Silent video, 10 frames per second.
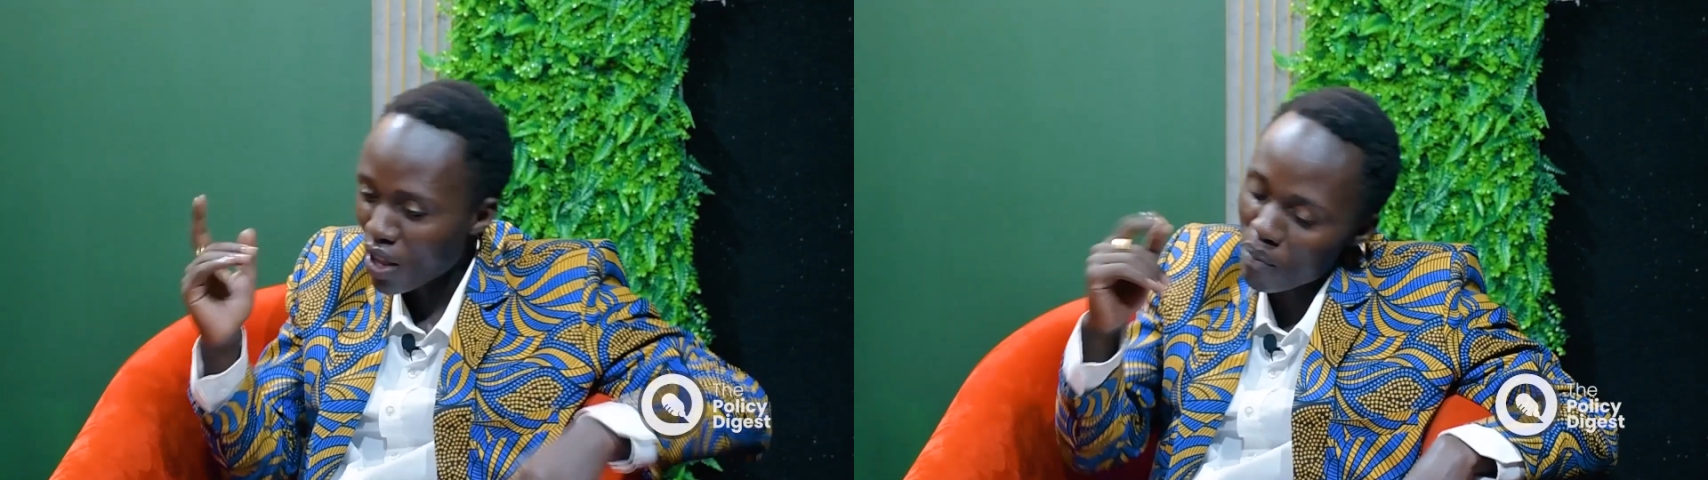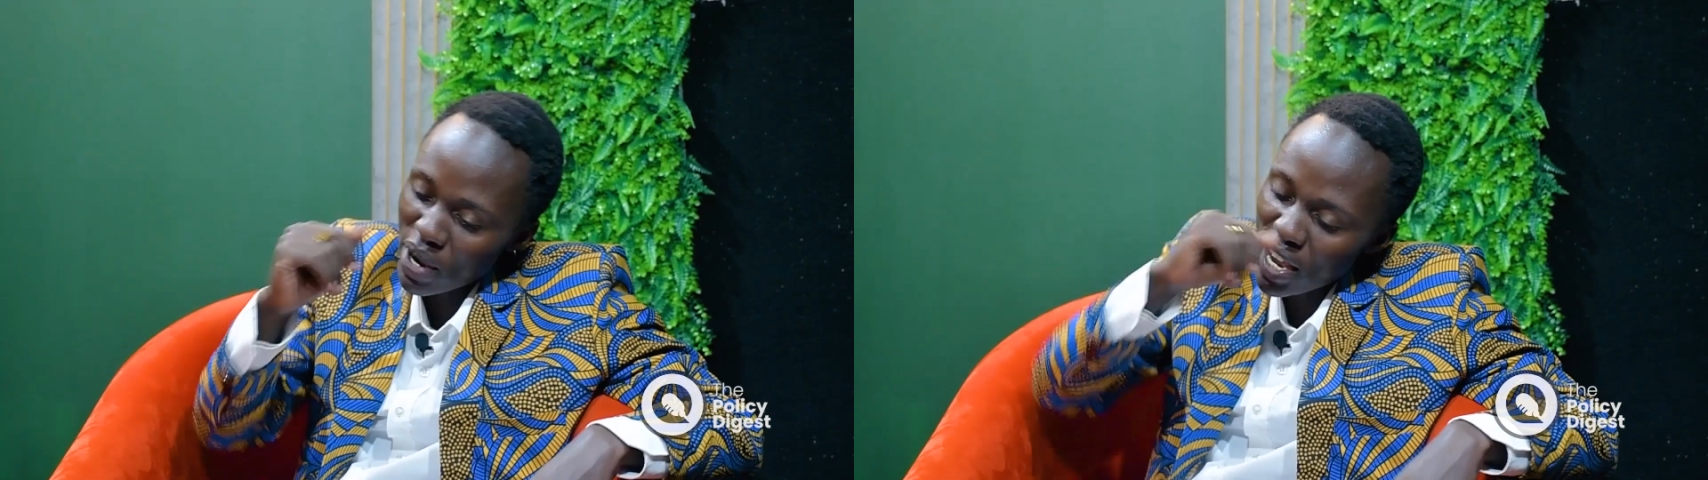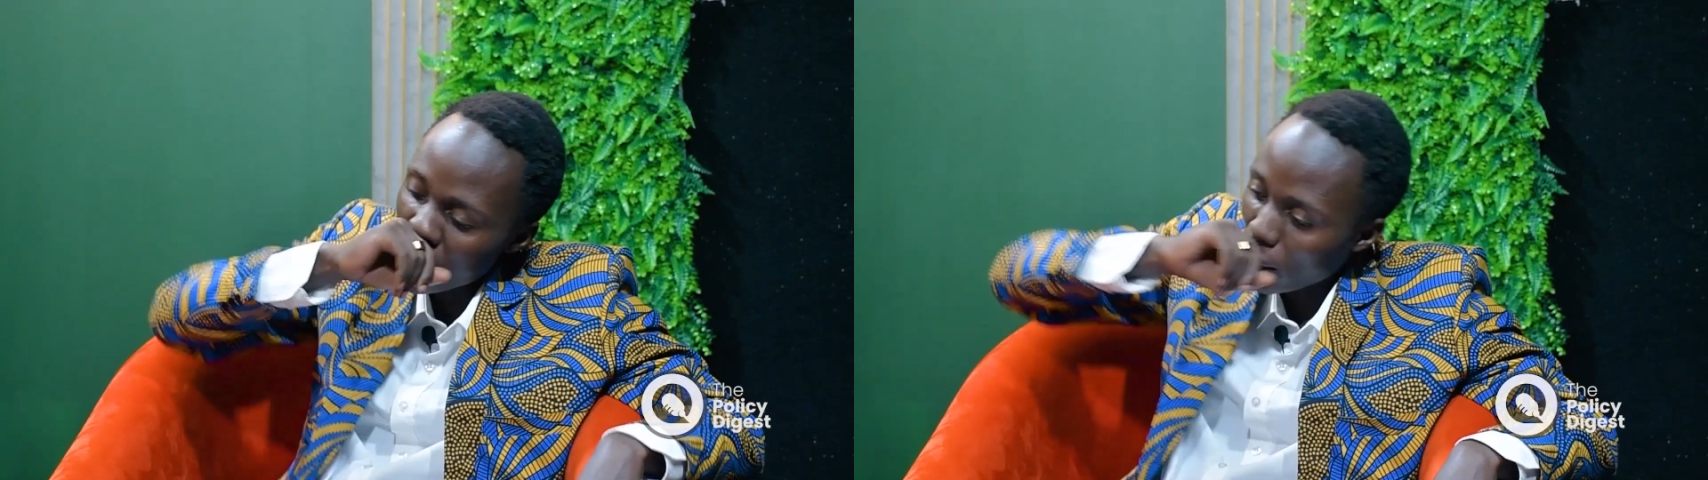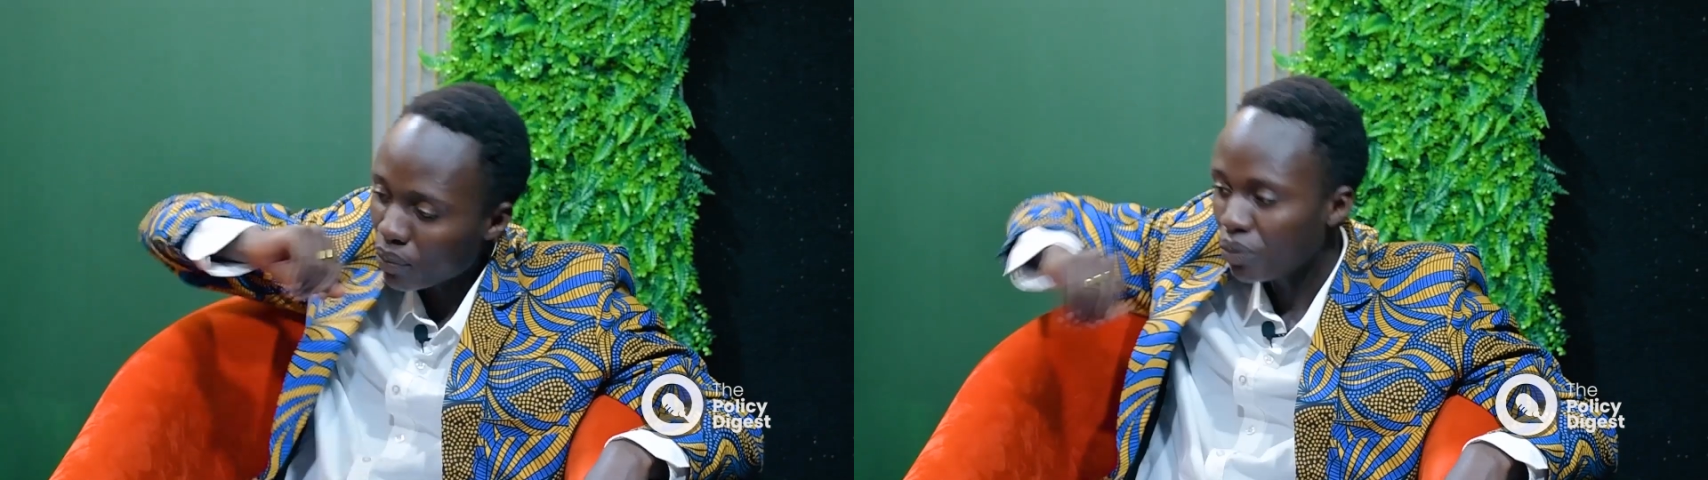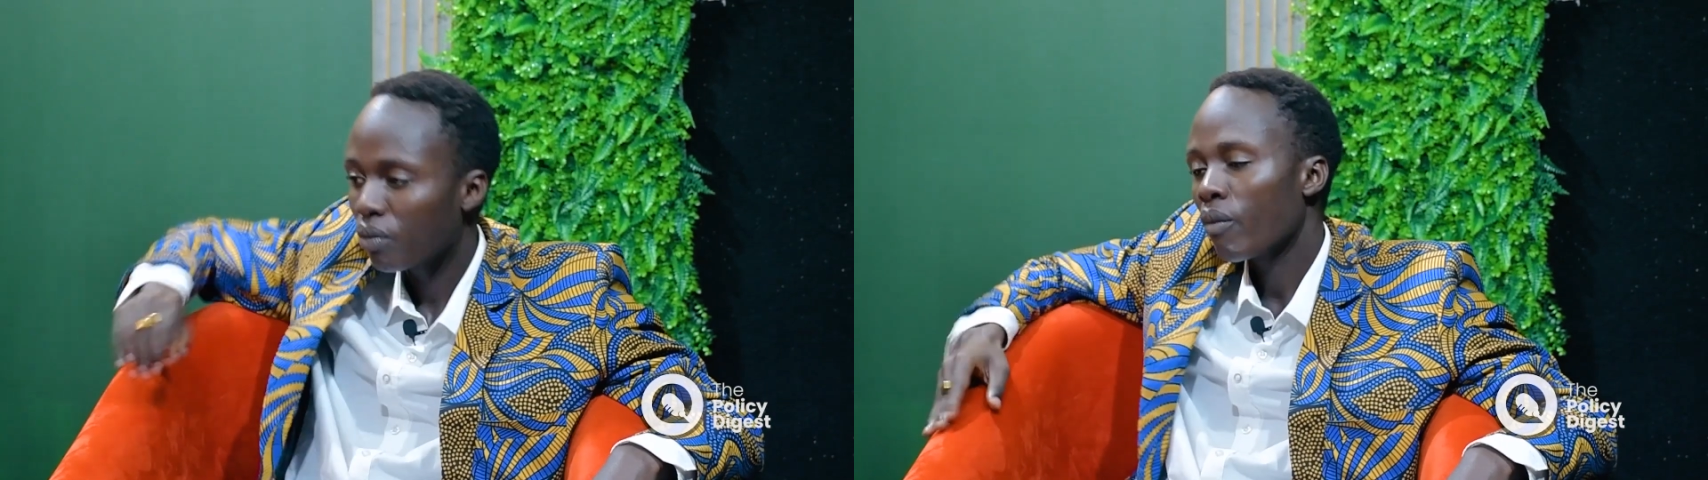But anyway,
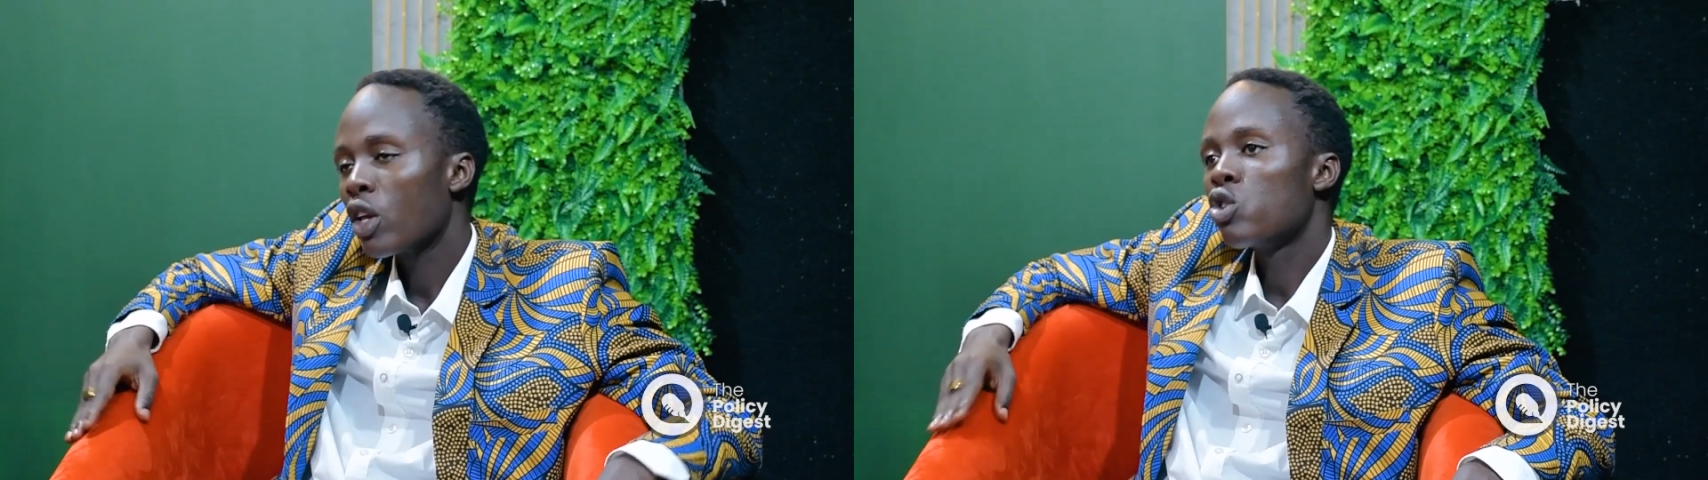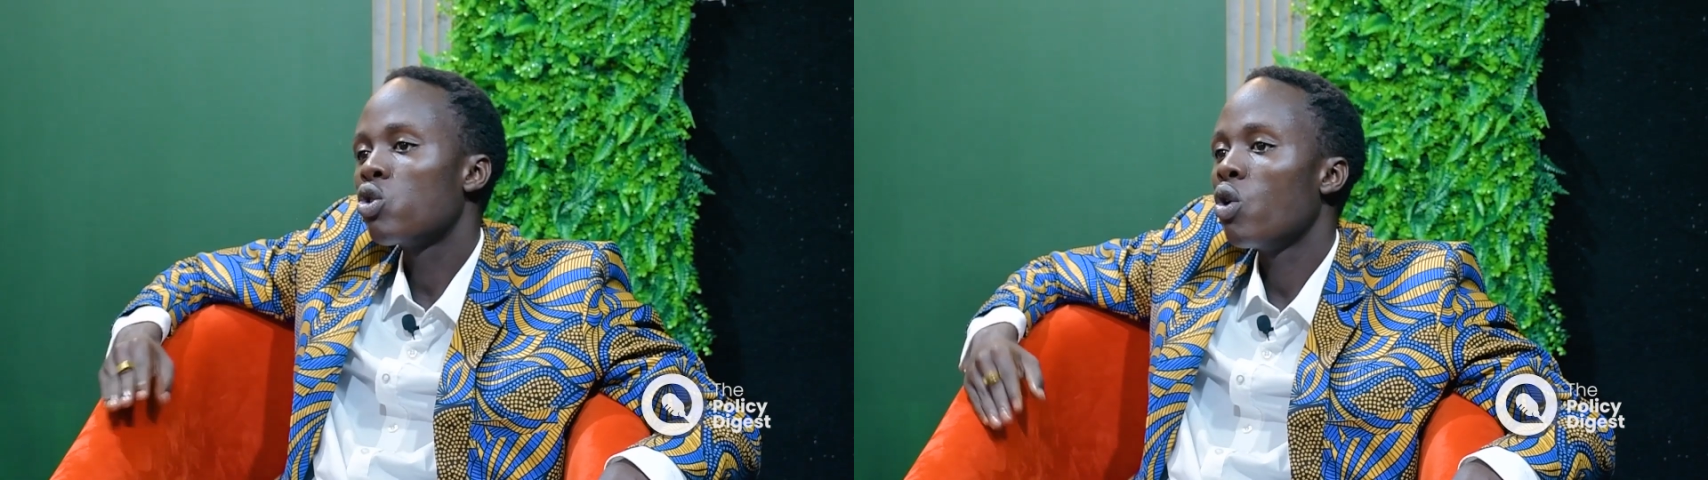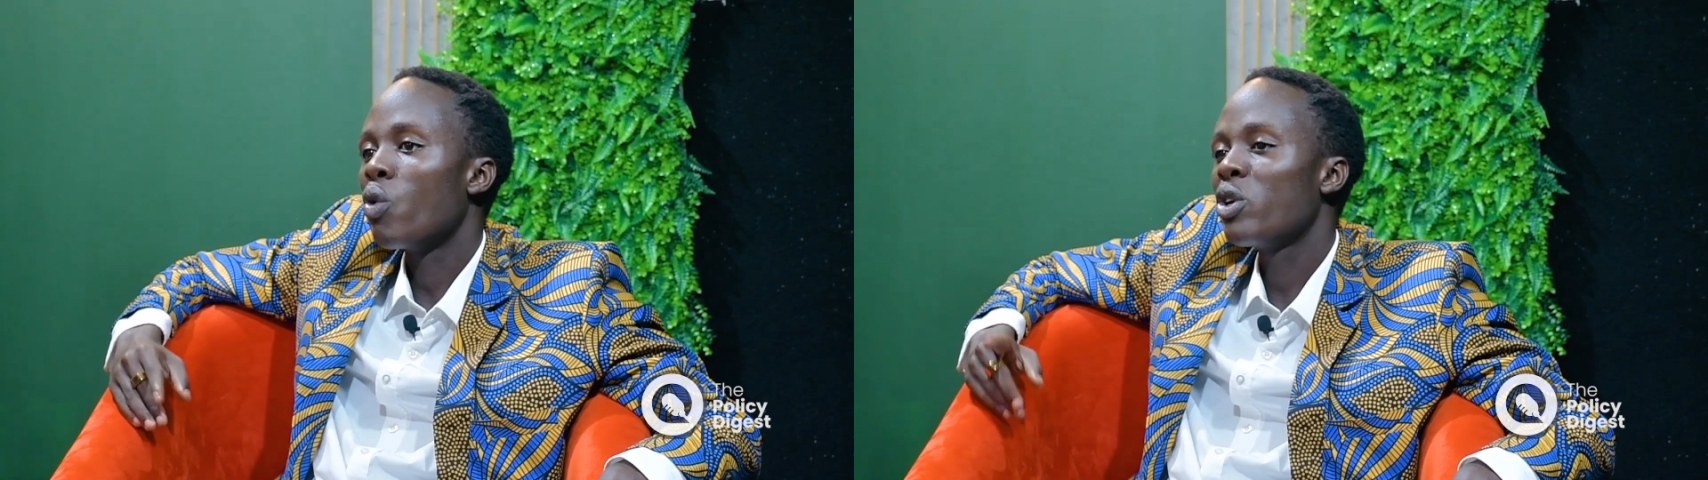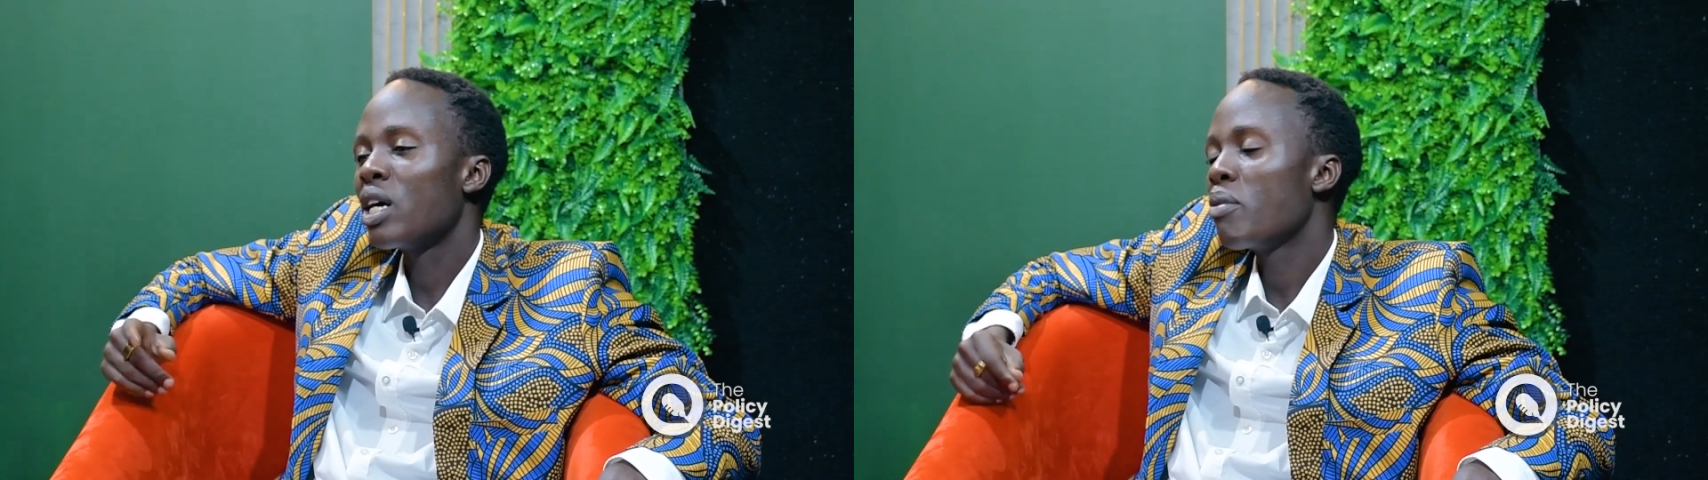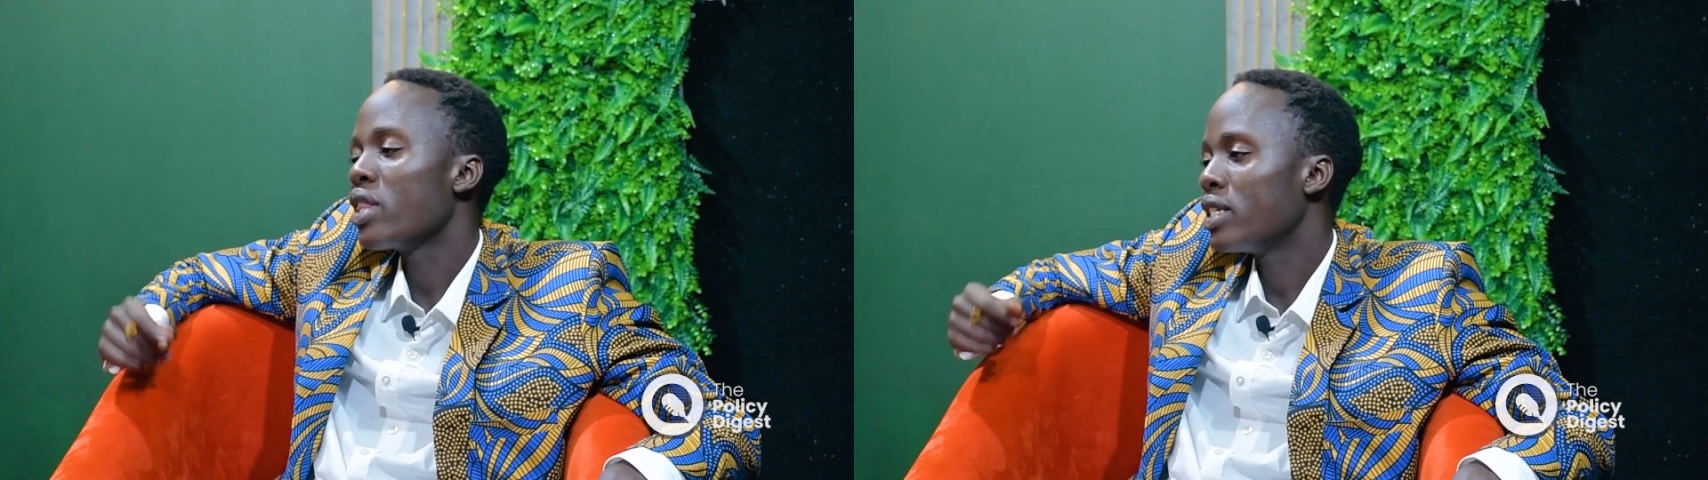so what you say
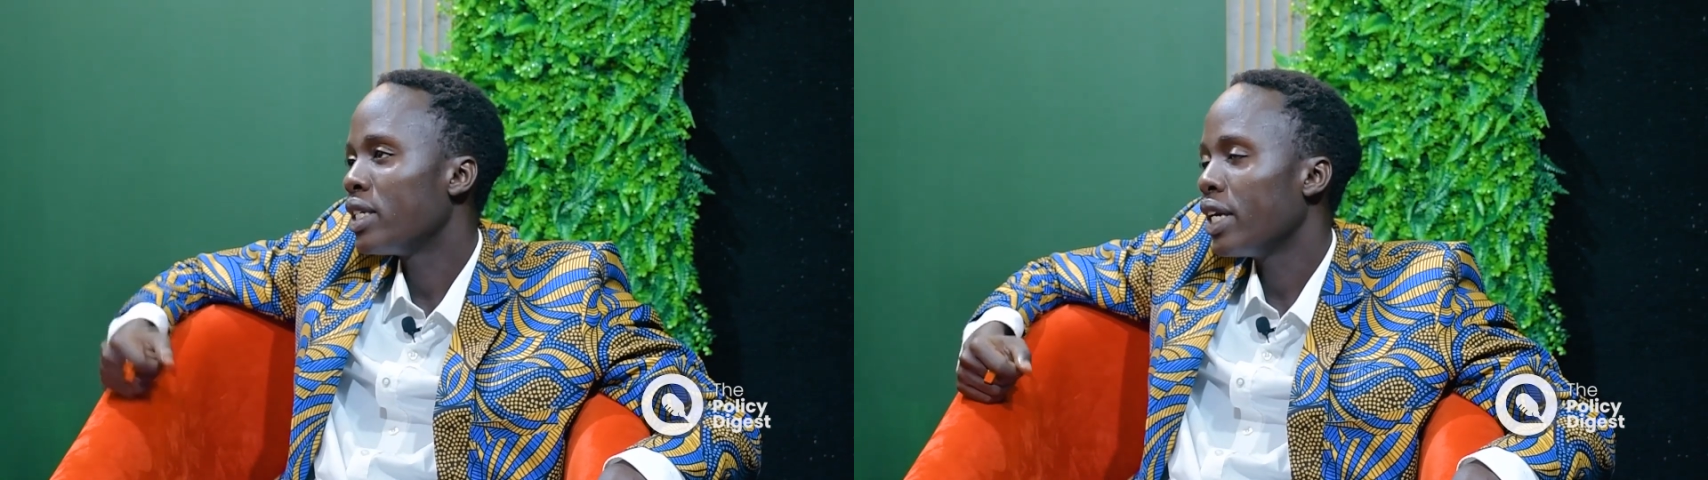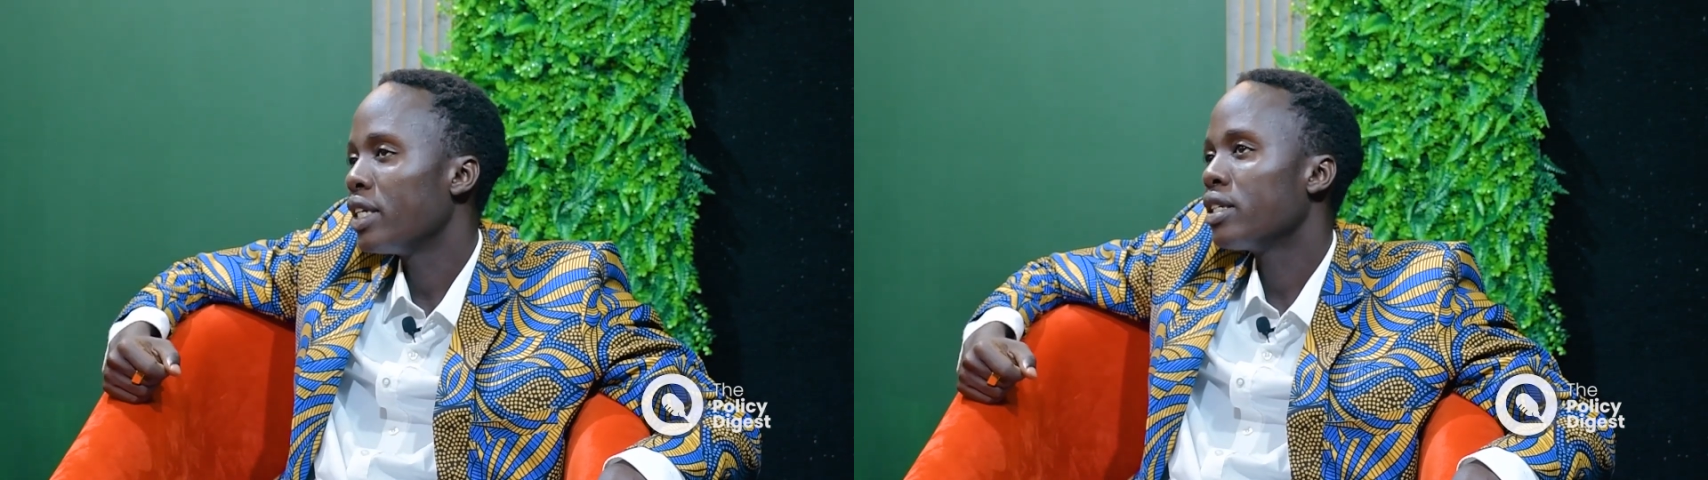about the state,